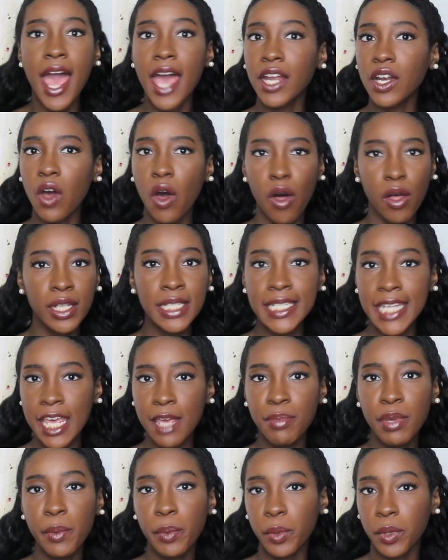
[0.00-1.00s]
and all
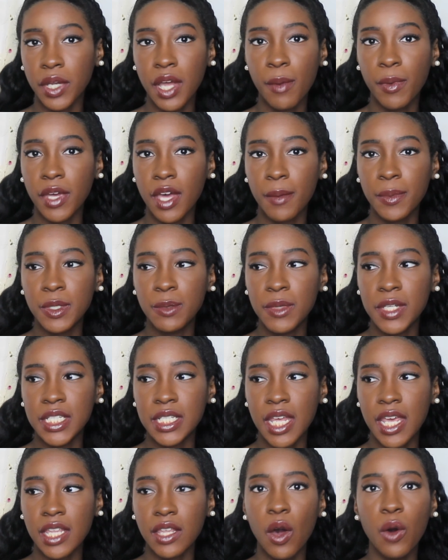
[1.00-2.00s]
day people were coming up to me
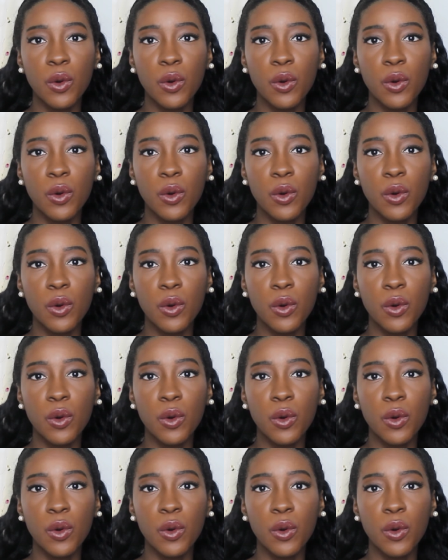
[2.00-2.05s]
saying,